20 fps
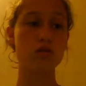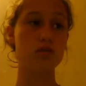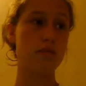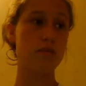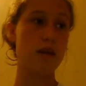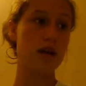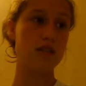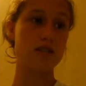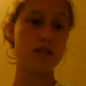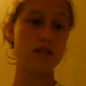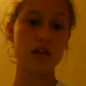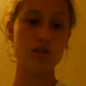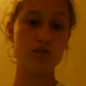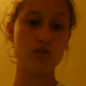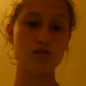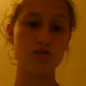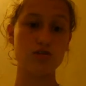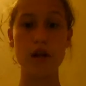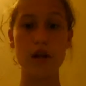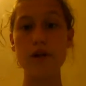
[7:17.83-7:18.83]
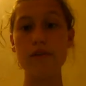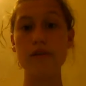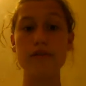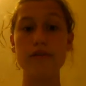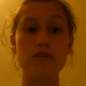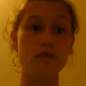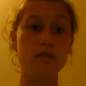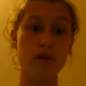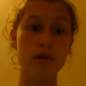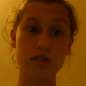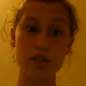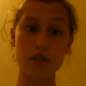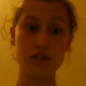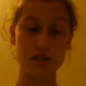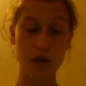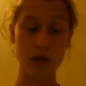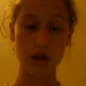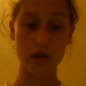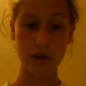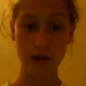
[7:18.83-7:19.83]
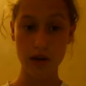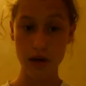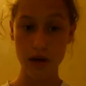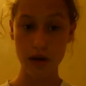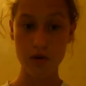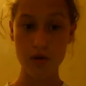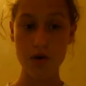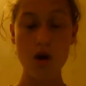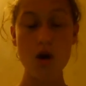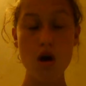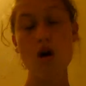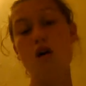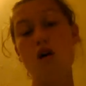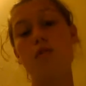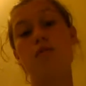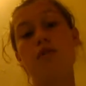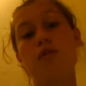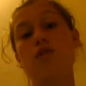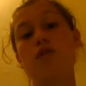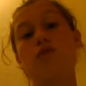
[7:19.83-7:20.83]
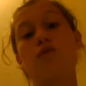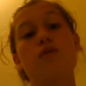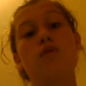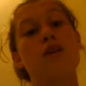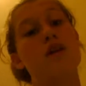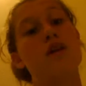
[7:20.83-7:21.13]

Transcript: bisexual, and I don't even know my sexuality now. But when